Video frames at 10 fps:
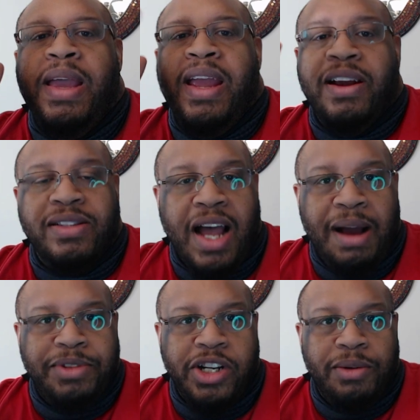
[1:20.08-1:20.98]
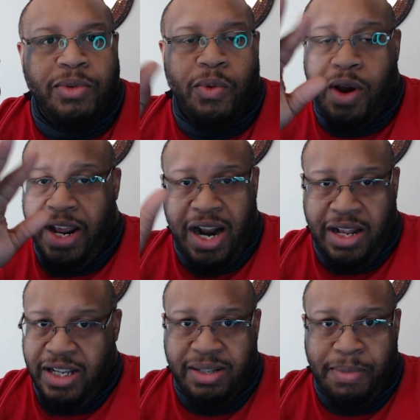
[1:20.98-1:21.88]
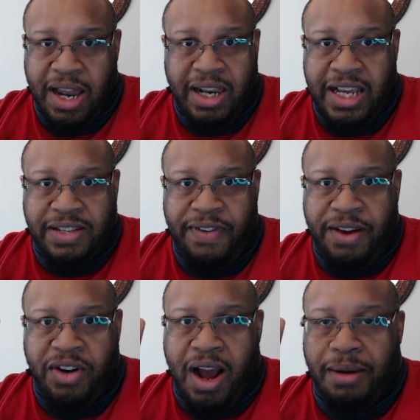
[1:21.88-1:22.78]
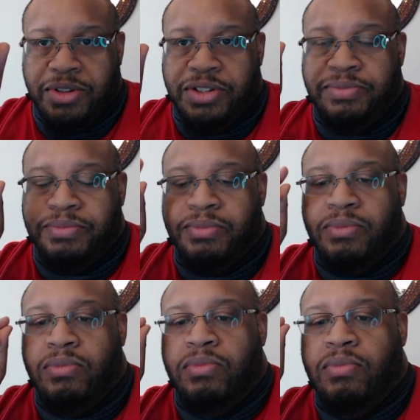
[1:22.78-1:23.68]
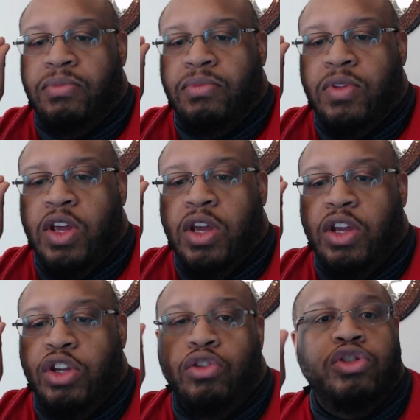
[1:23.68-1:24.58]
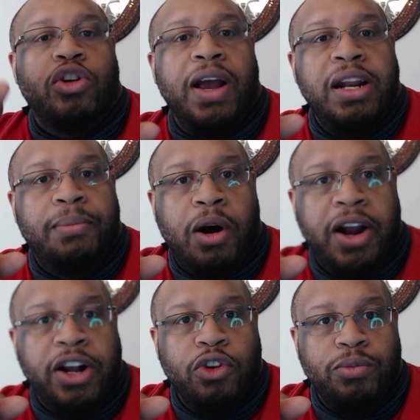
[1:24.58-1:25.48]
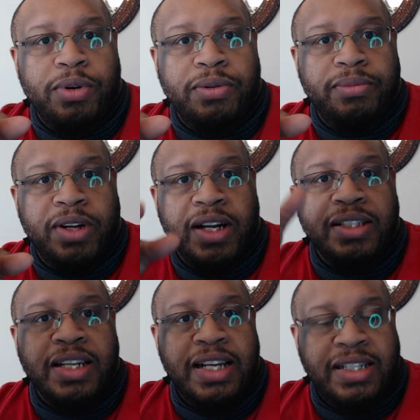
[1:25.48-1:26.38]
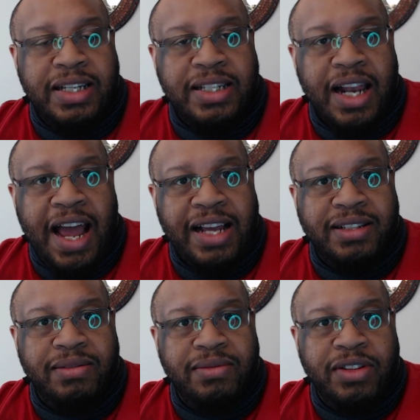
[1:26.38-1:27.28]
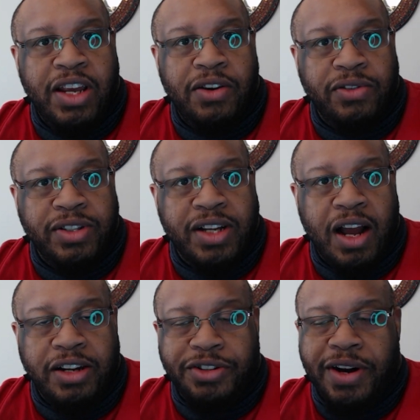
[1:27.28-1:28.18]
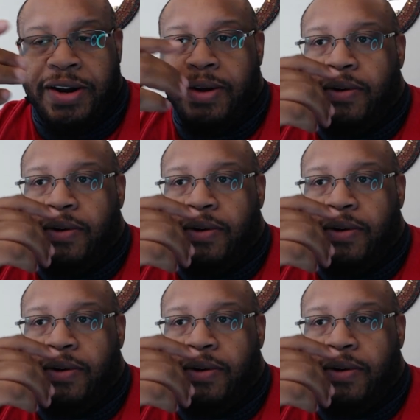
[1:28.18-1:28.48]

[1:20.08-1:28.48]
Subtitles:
Here's option number one. This is my least favorite option. You trade Amari Cooper because it is his last year on his contract.